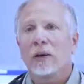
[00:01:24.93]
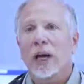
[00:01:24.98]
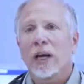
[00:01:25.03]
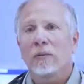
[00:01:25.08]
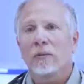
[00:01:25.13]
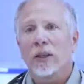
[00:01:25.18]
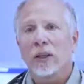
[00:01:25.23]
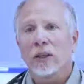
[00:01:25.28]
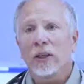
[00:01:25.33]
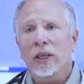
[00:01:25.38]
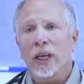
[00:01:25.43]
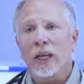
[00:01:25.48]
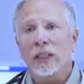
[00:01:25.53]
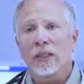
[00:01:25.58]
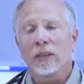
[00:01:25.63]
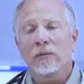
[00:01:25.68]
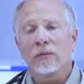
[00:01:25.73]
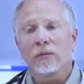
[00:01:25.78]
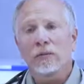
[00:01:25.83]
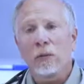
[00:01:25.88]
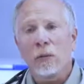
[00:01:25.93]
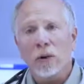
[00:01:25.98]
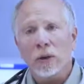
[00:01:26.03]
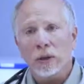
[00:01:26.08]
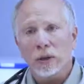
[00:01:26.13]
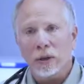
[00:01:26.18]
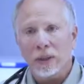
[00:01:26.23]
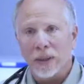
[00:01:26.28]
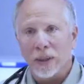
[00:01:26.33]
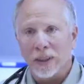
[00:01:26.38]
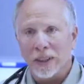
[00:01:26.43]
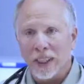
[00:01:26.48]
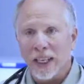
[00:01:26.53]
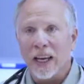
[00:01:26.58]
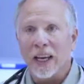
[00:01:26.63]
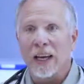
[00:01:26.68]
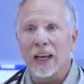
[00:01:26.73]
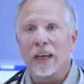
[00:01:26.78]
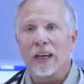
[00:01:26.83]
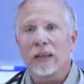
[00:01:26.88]
and we look at the 4th
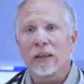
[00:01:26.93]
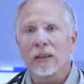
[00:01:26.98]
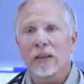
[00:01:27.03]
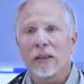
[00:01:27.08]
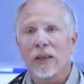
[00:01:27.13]
day,